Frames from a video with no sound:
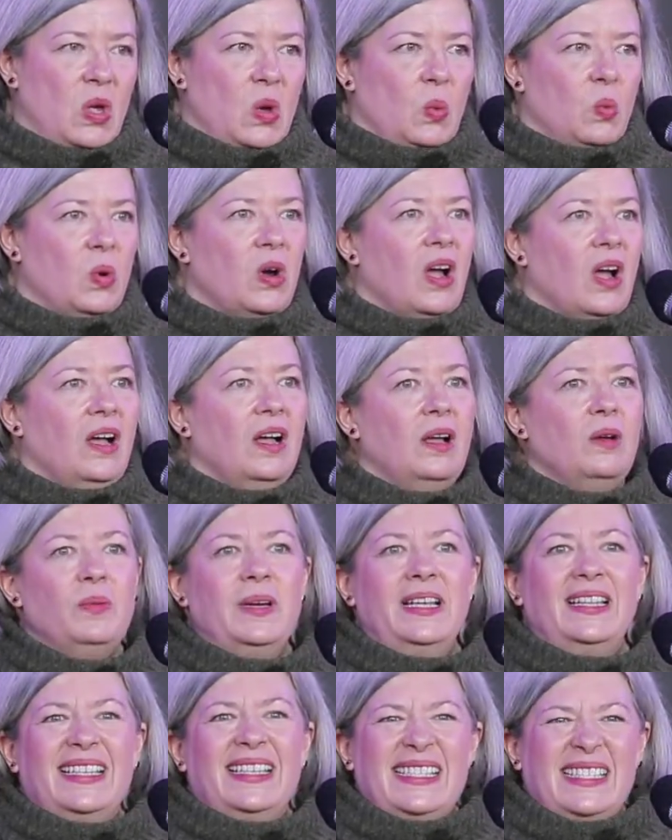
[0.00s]
we're all
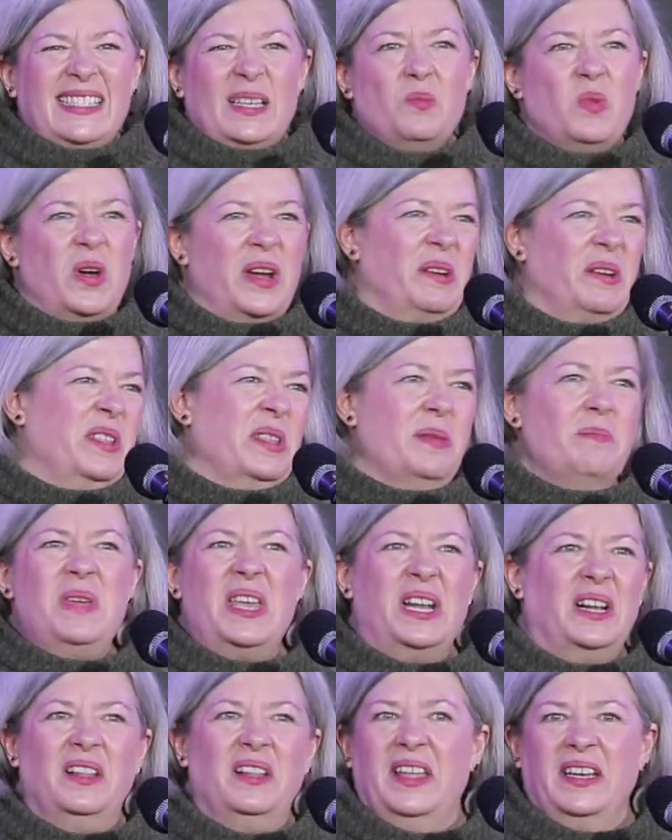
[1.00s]
really somewhere in the
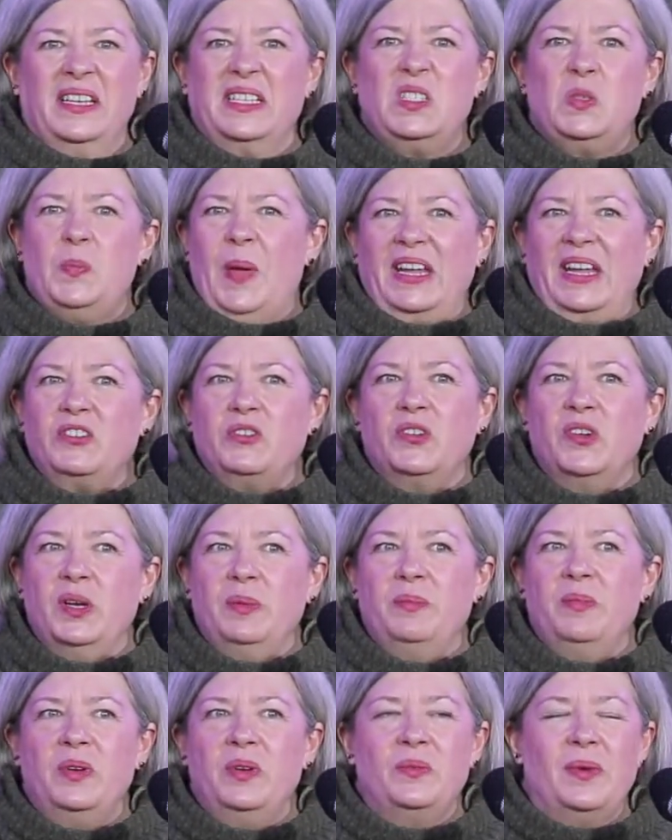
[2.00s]
middle on a
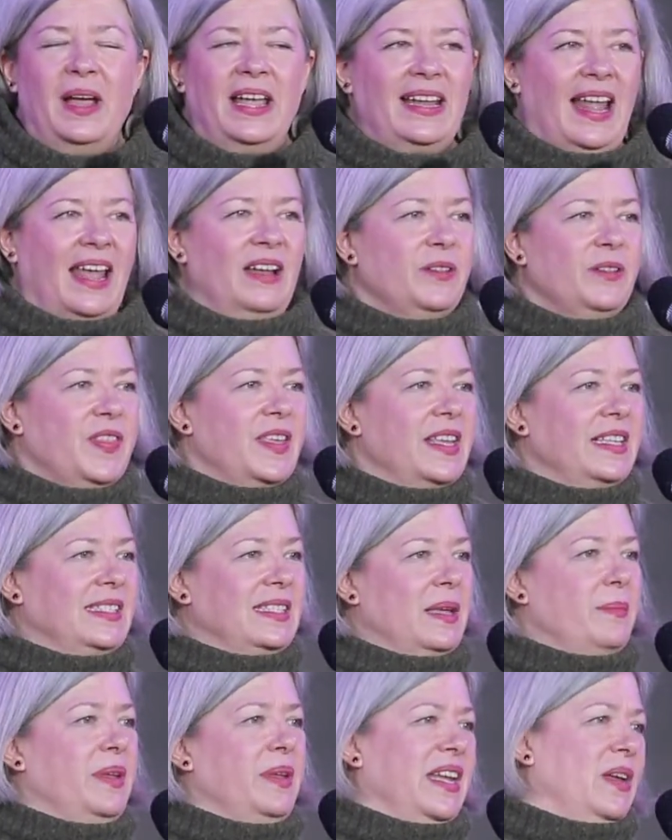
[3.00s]
spectrum, right? I don't think
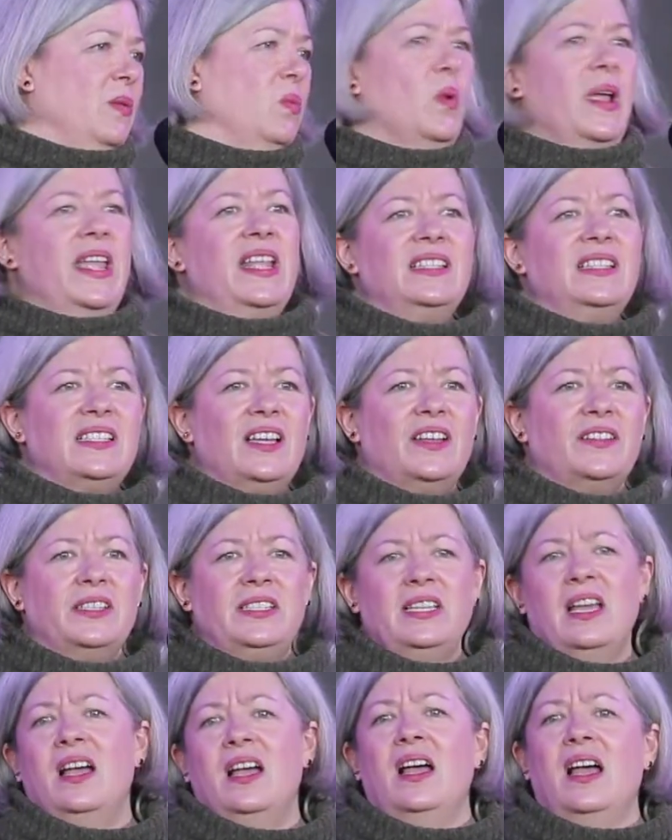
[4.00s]
somebody wins all the
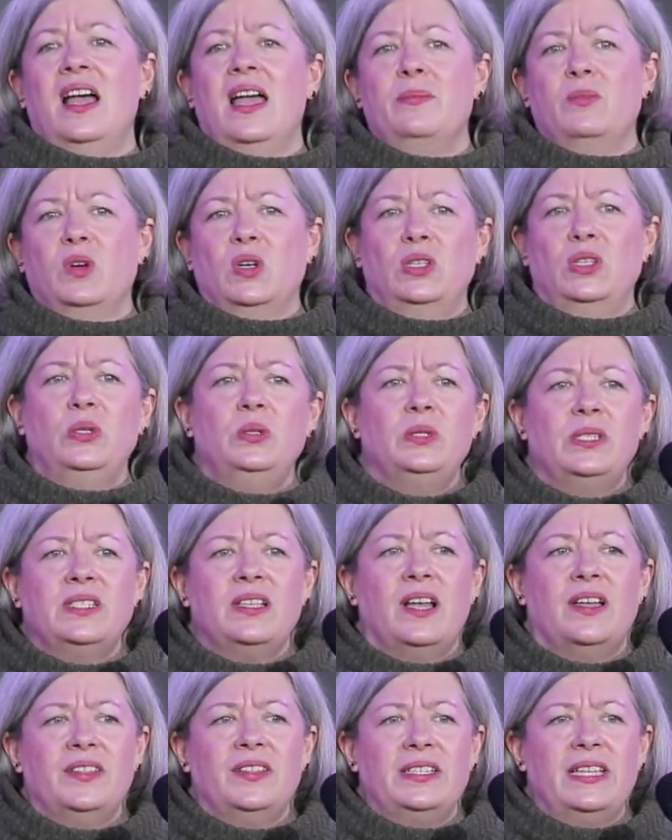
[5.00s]
time or loses
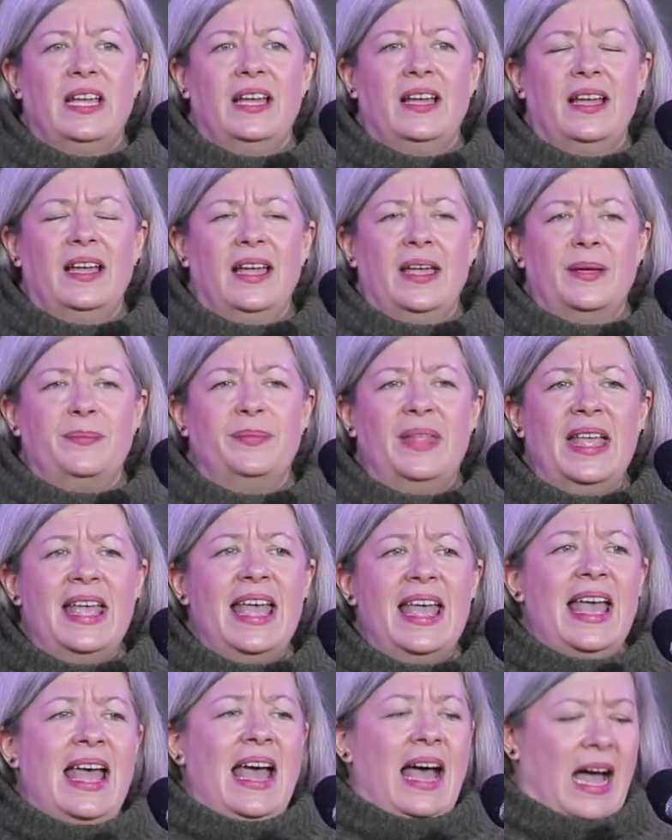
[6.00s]
all the time.
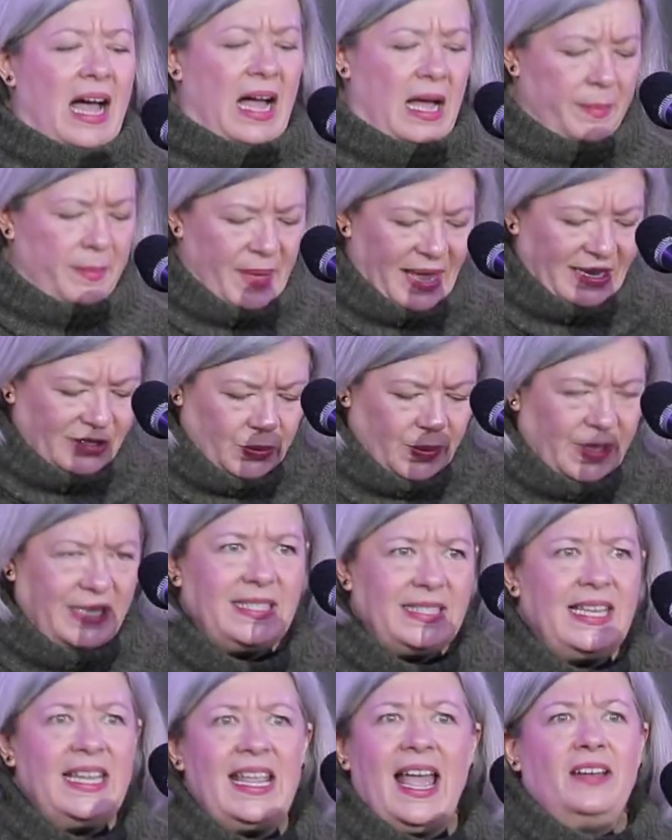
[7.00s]
As you can
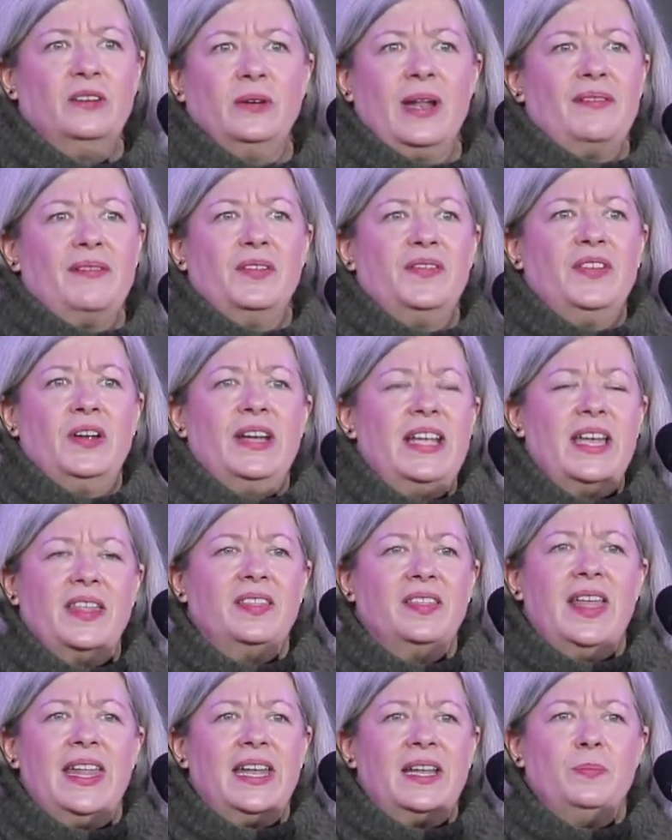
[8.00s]
see, I don't have a very
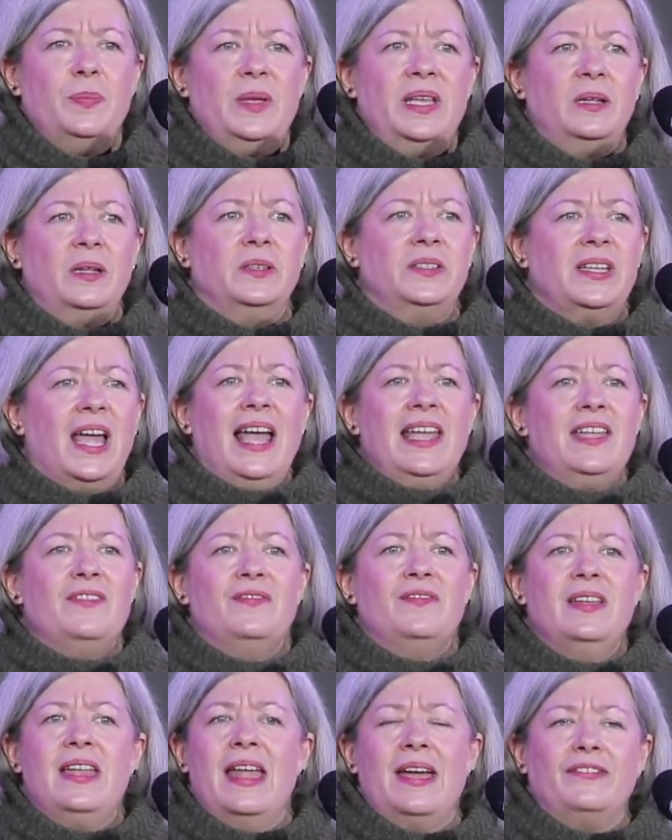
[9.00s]
athletic build. I
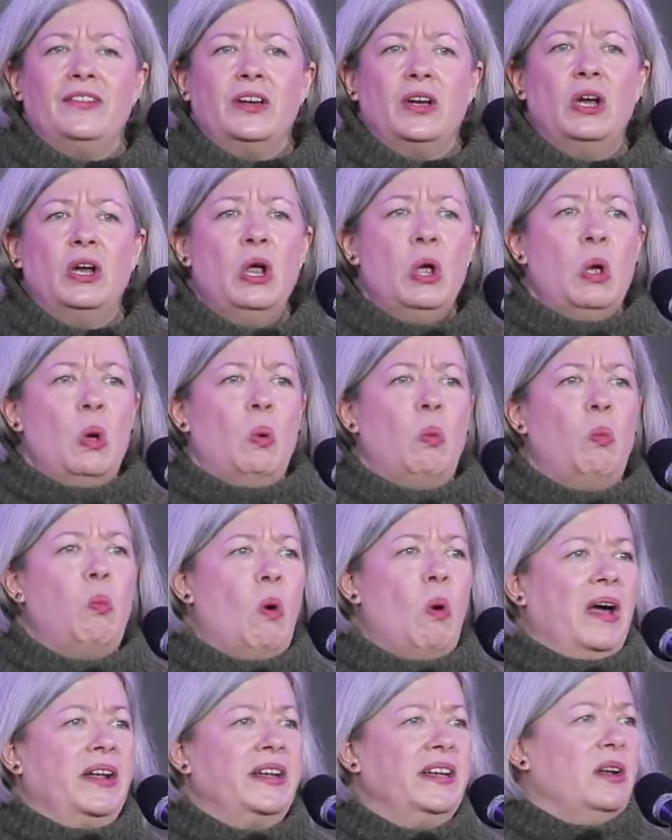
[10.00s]
have never
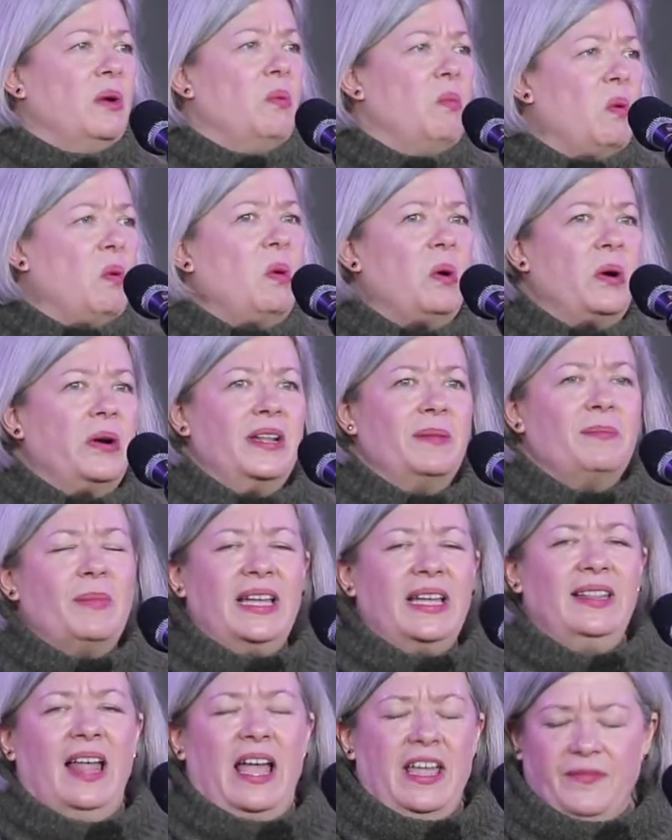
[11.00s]
won an award in my
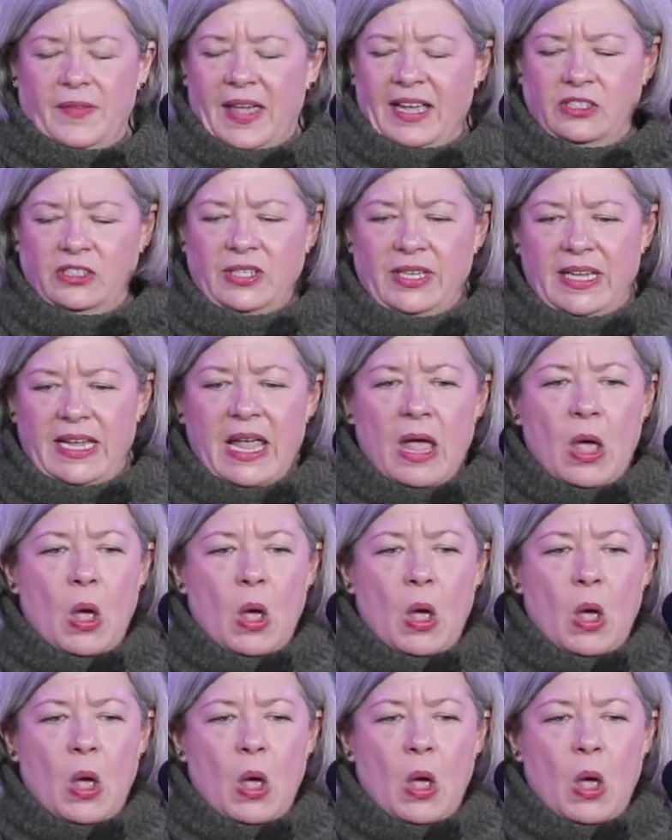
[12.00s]
life. Actually,